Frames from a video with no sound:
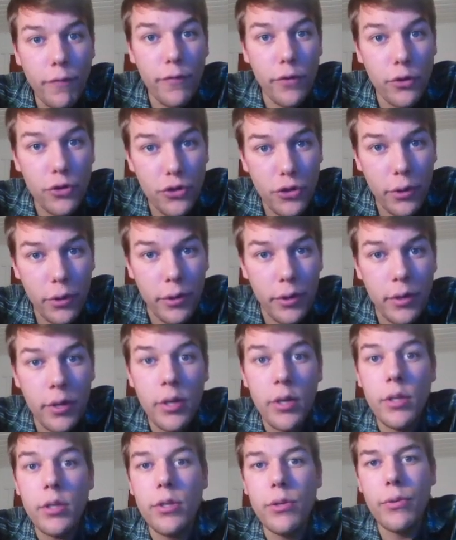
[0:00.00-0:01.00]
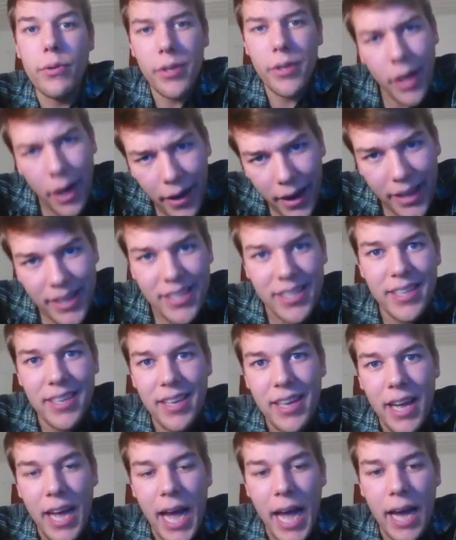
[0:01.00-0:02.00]
for sure do not
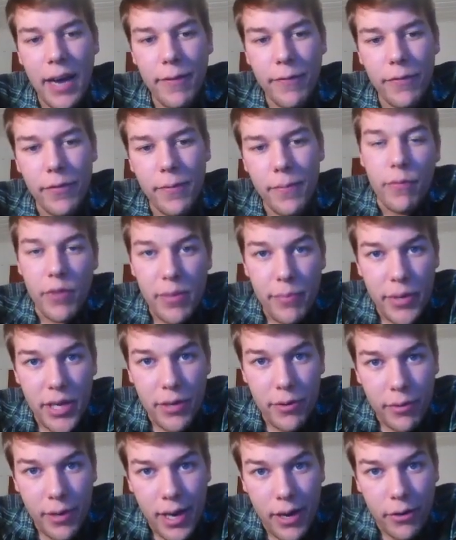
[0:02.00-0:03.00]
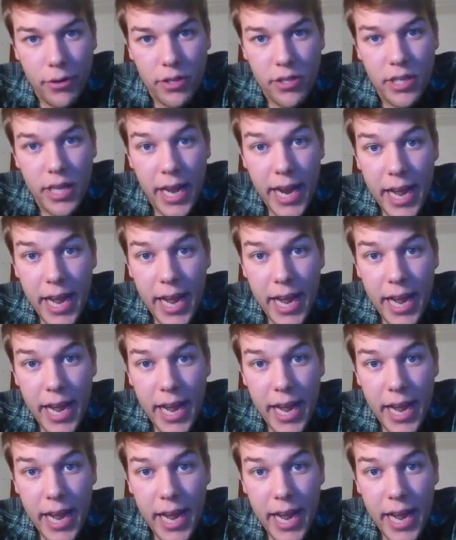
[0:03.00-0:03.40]
have repeat rounds.